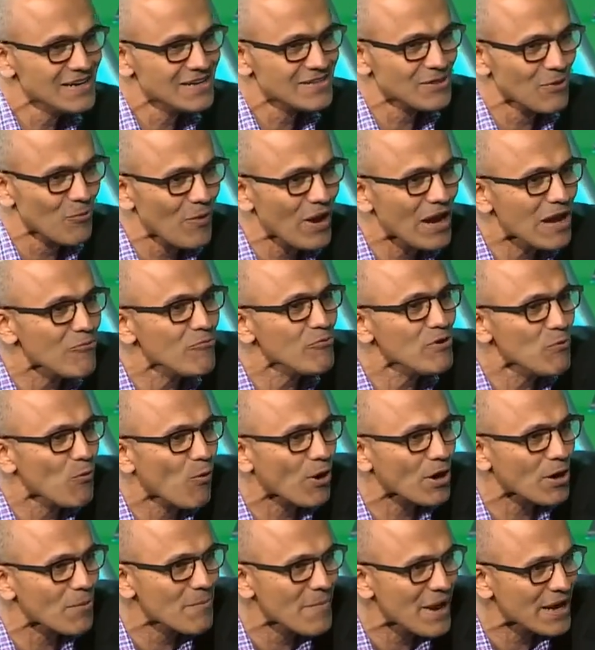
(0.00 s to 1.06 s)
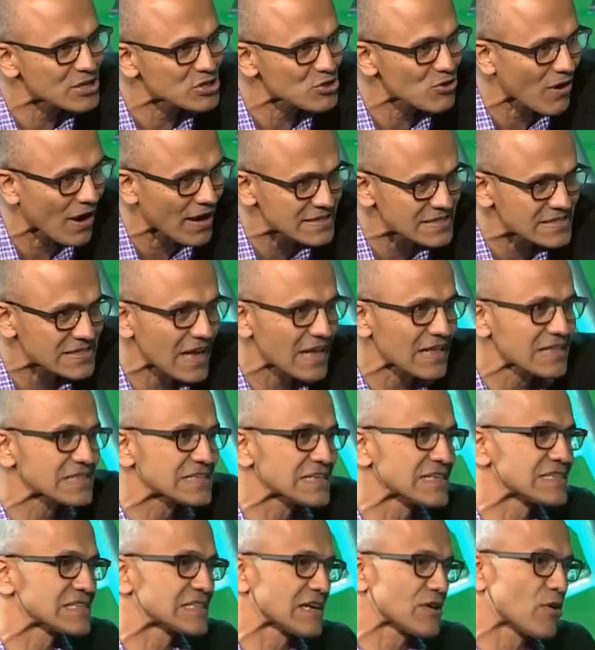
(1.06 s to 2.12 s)
the way we want to measure ourselves
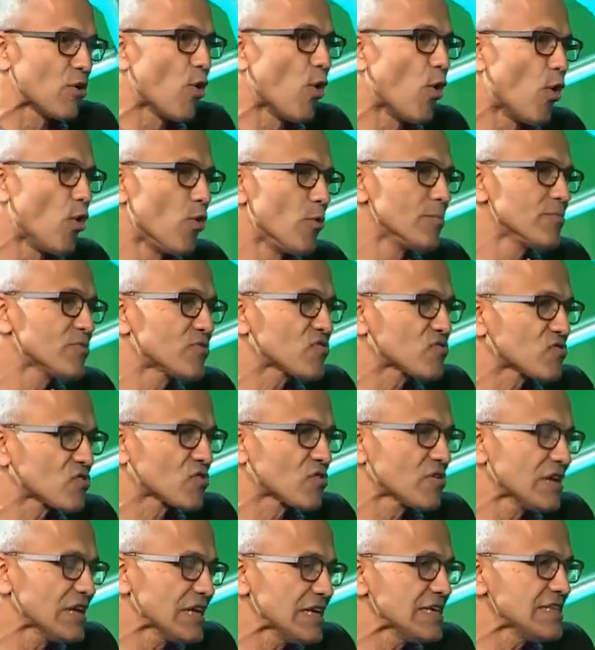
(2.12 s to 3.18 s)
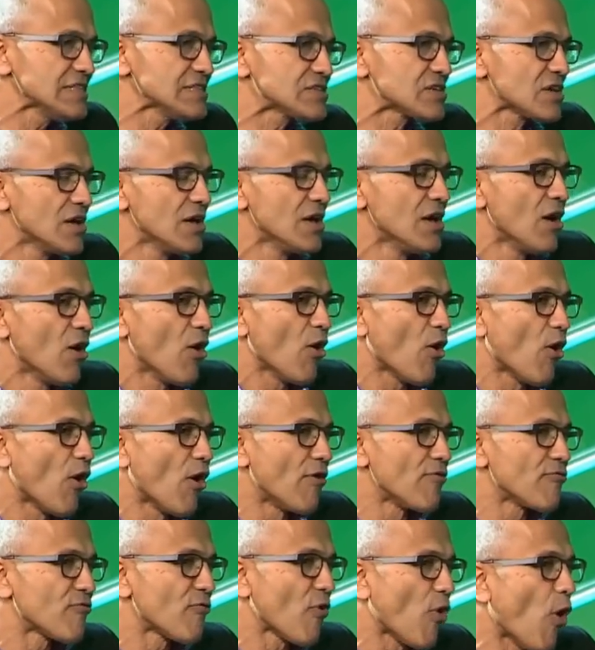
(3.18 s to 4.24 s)
is the home screens
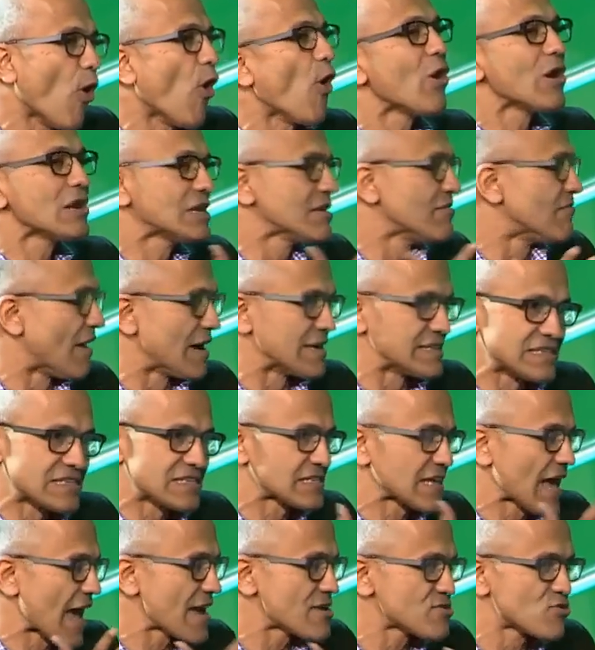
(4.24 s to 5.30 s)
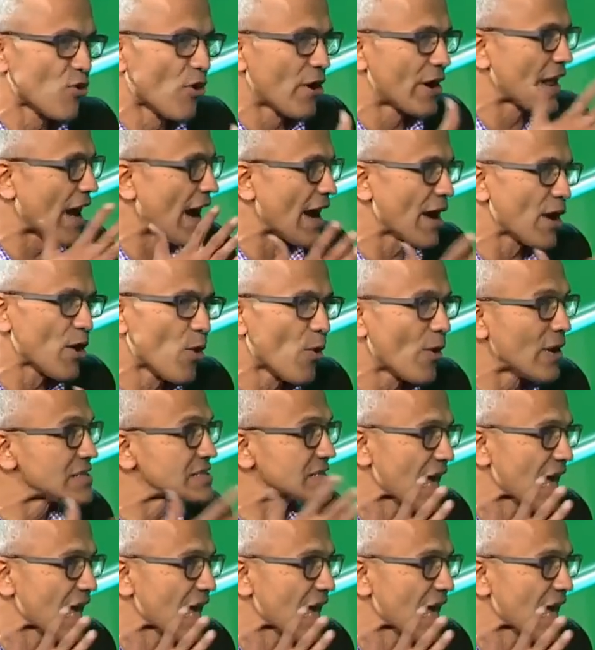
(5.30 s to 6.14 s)
of all devices, Android, iOS,